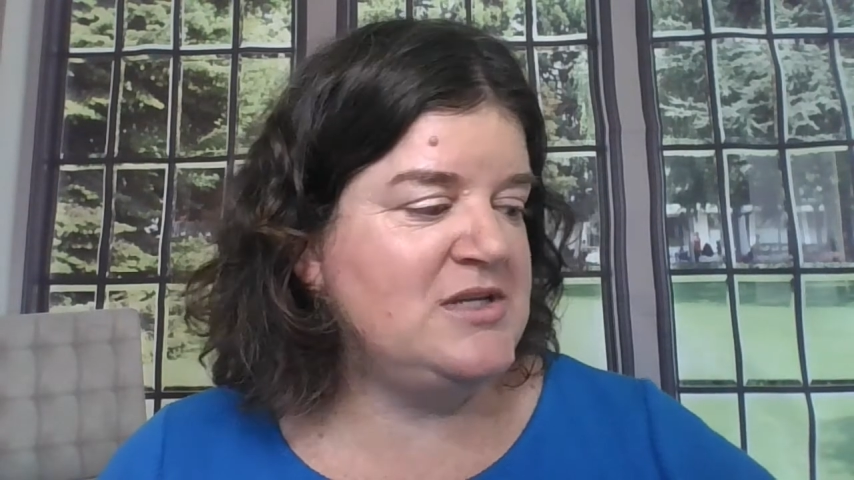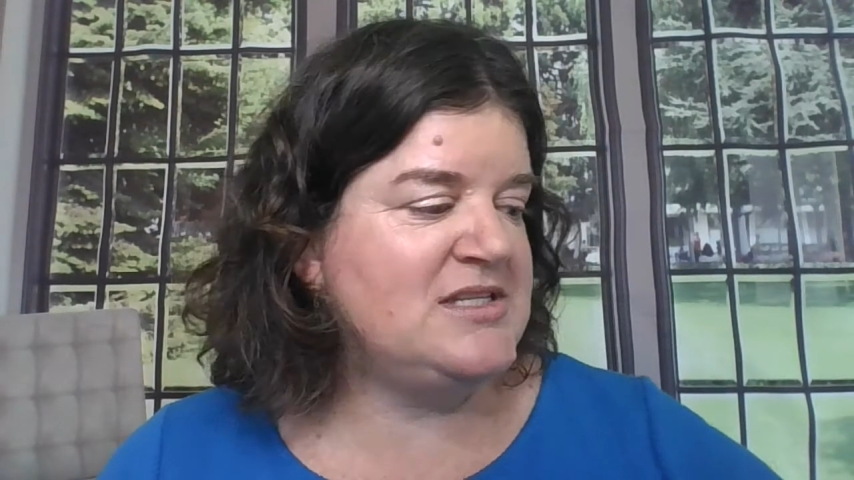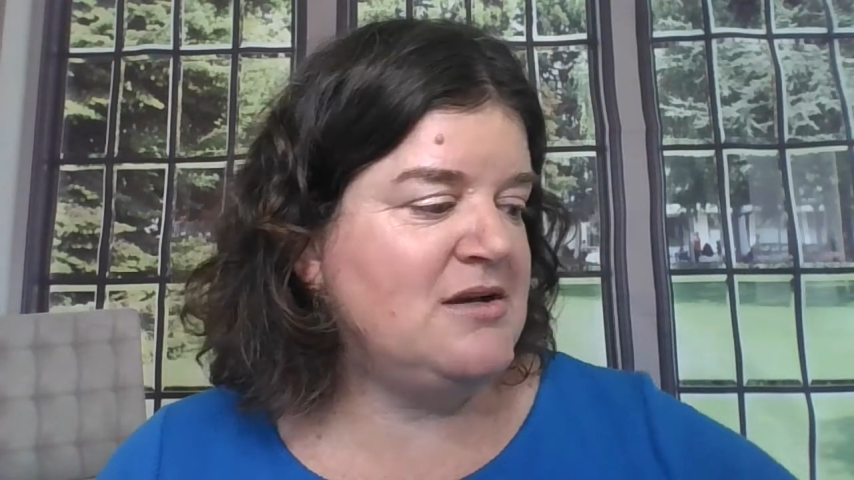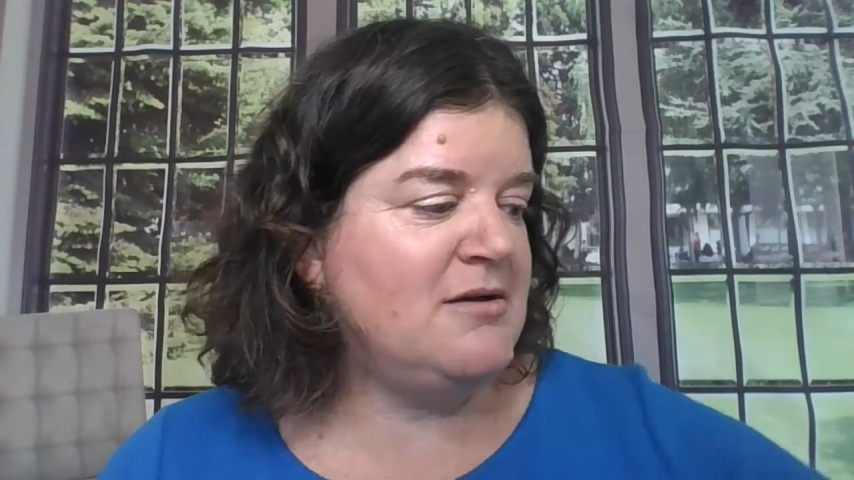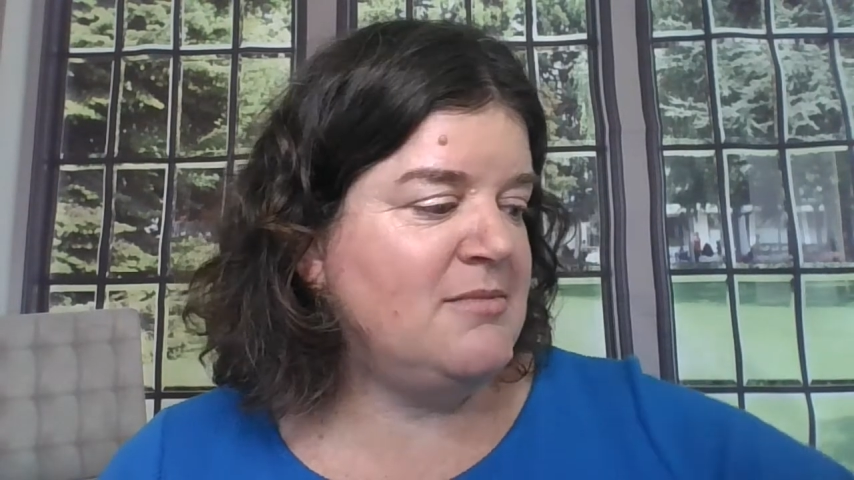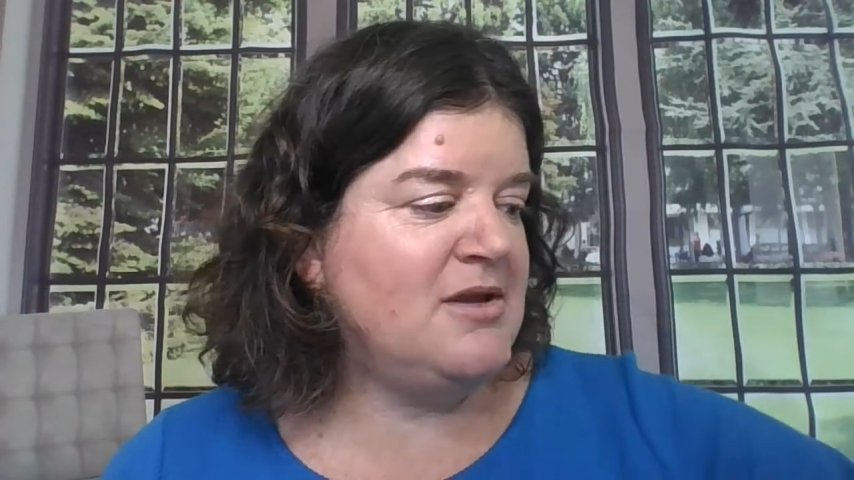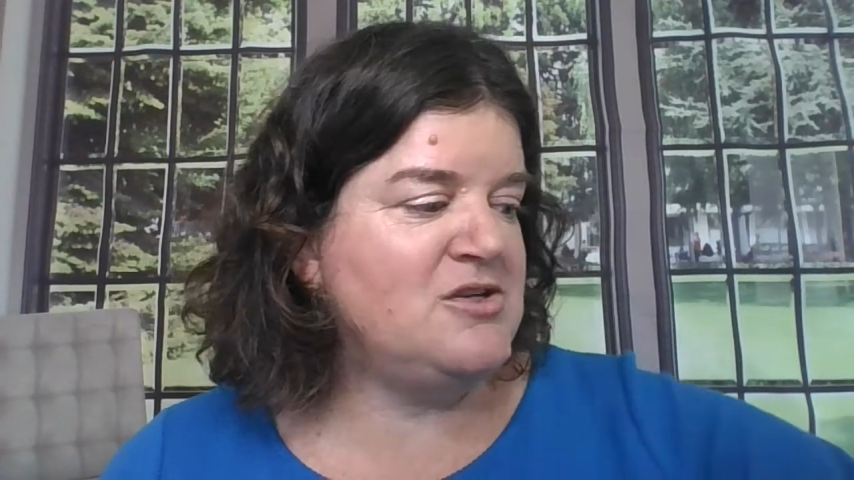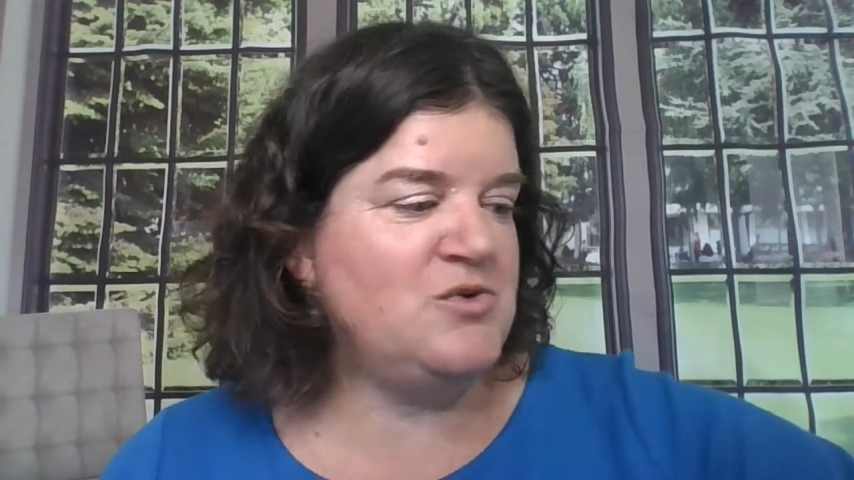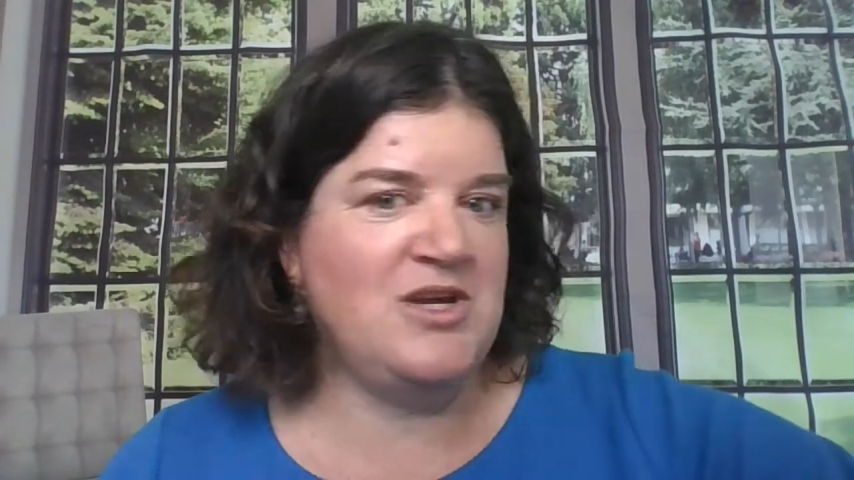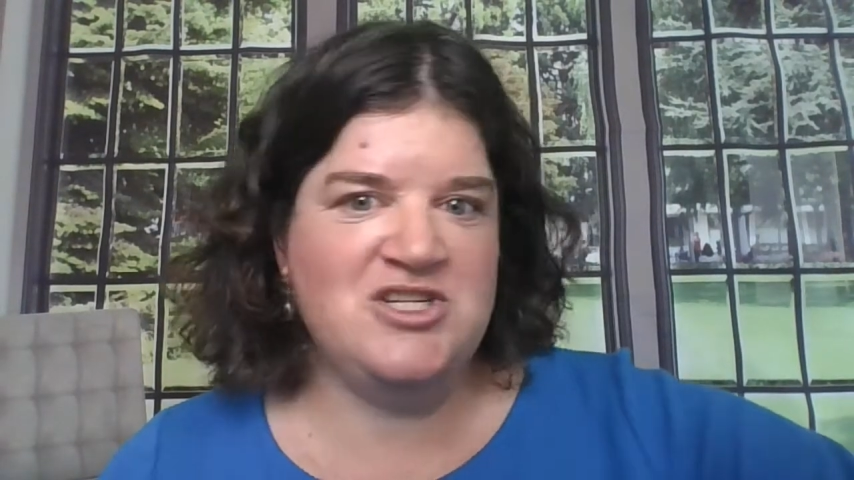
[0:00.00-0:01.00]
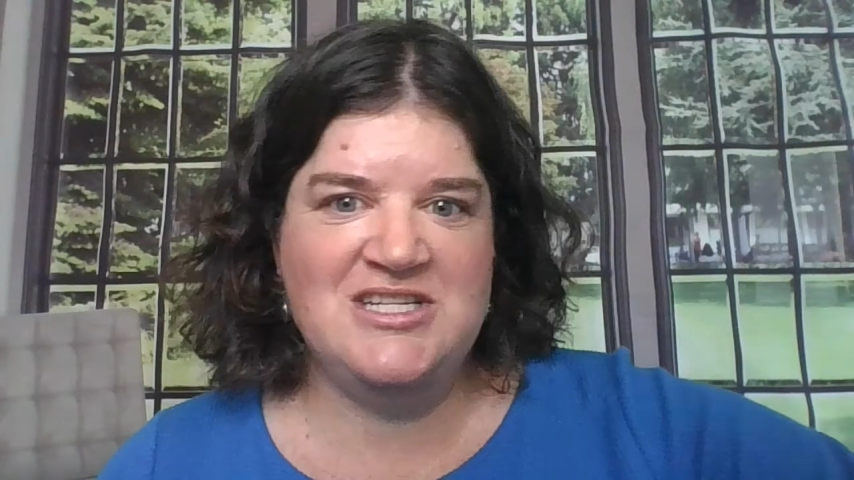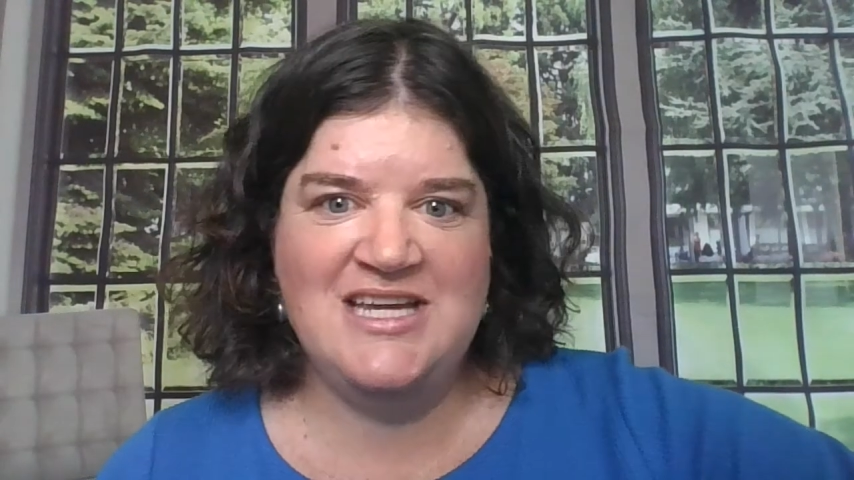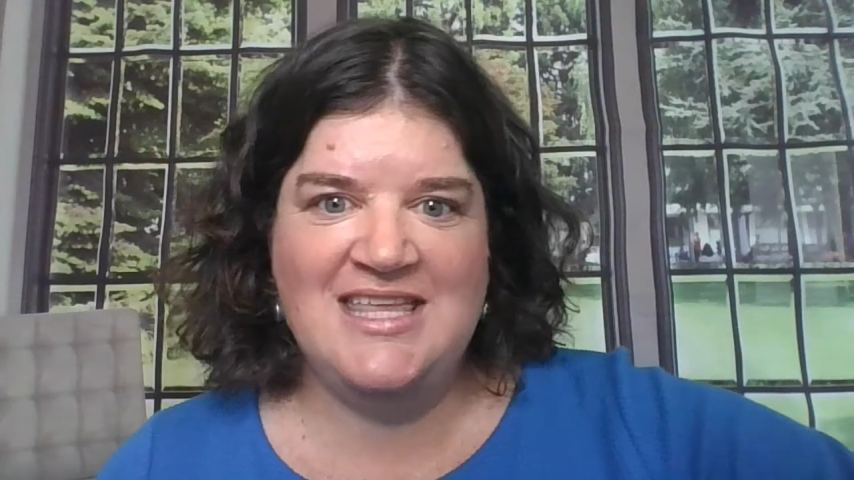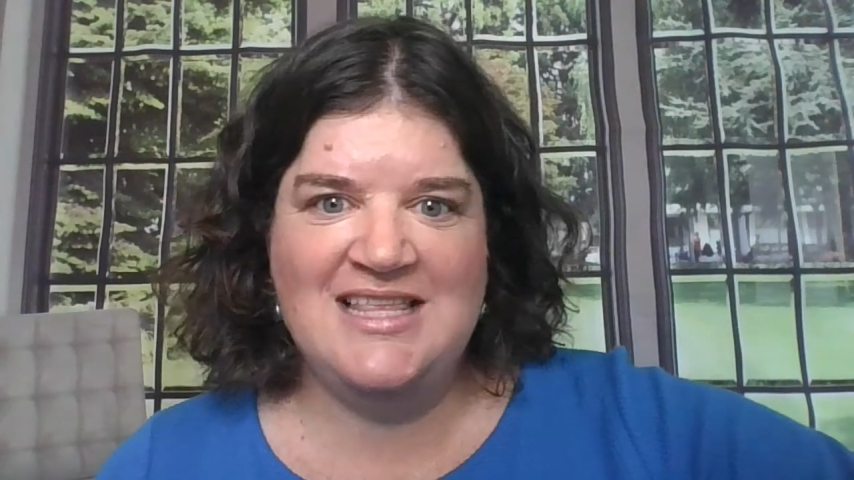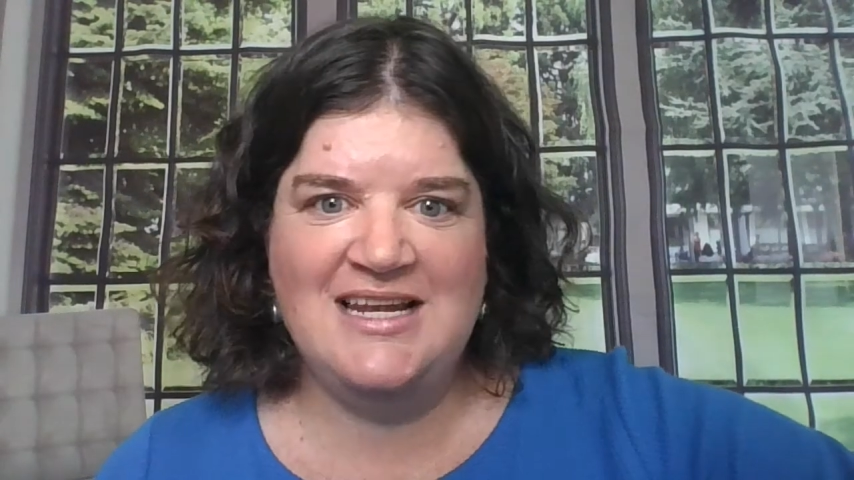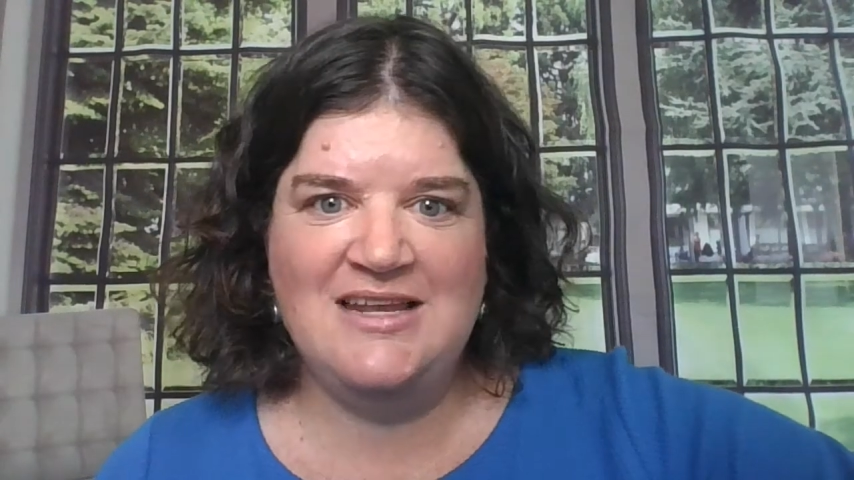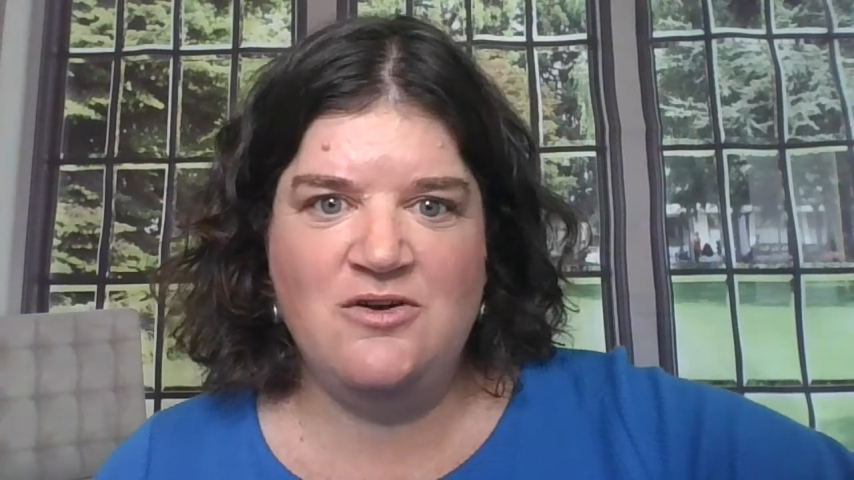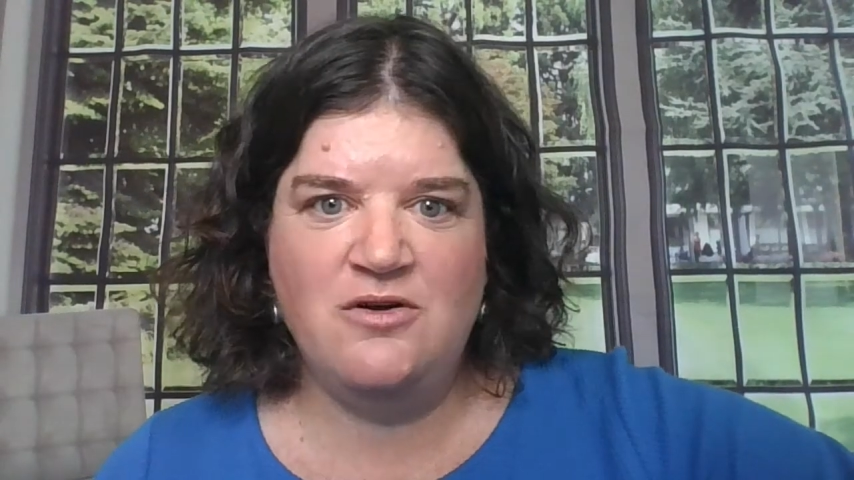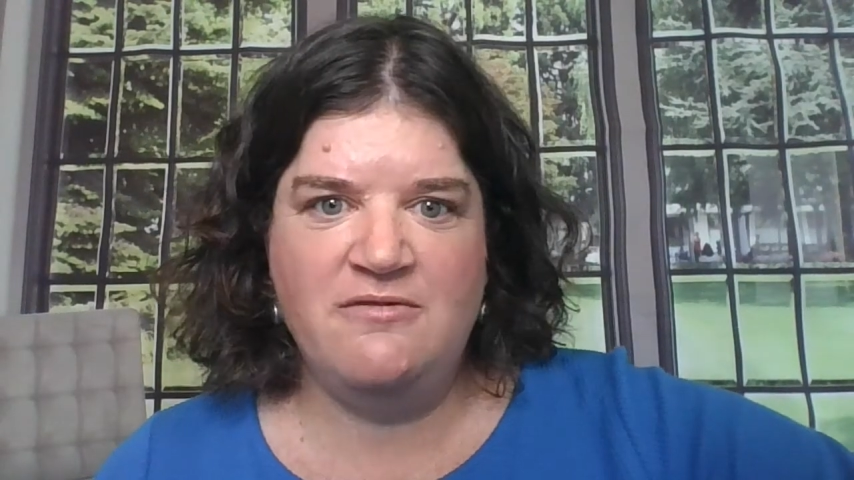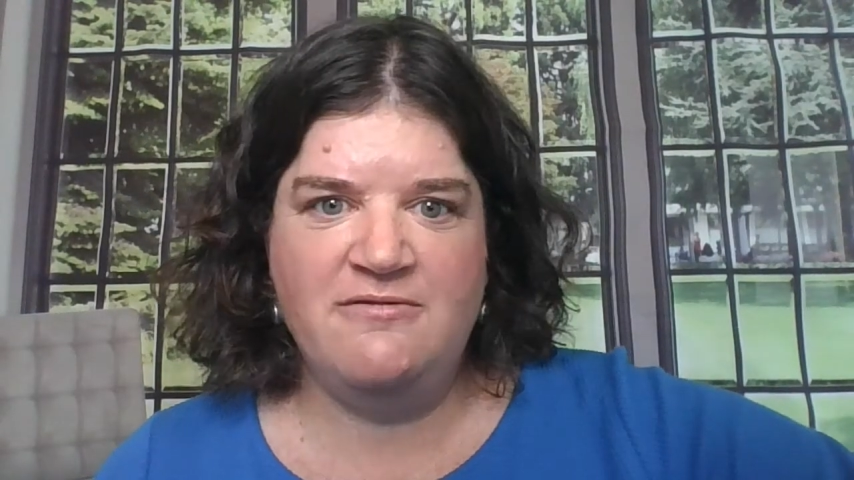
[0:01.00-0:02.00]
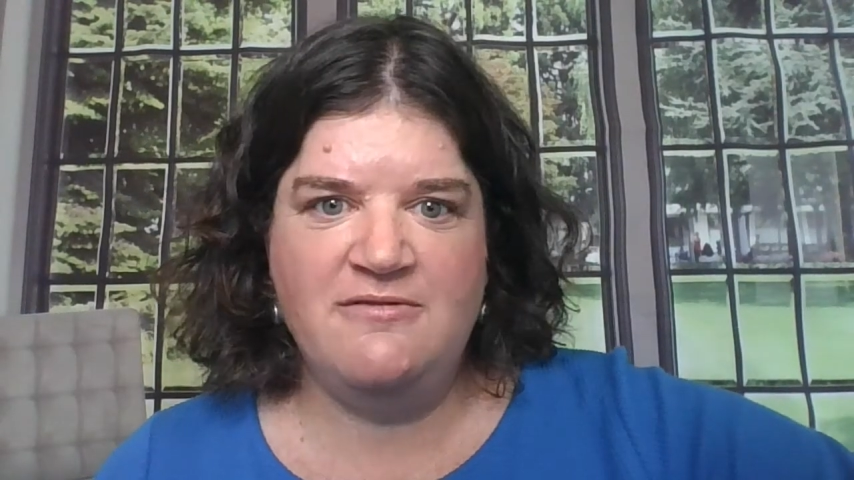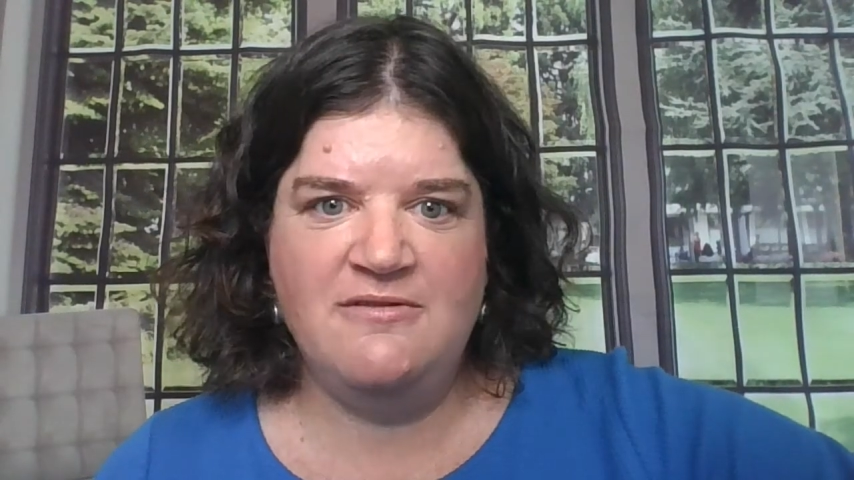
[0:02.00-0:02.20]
is I'm going to actually take the lid off,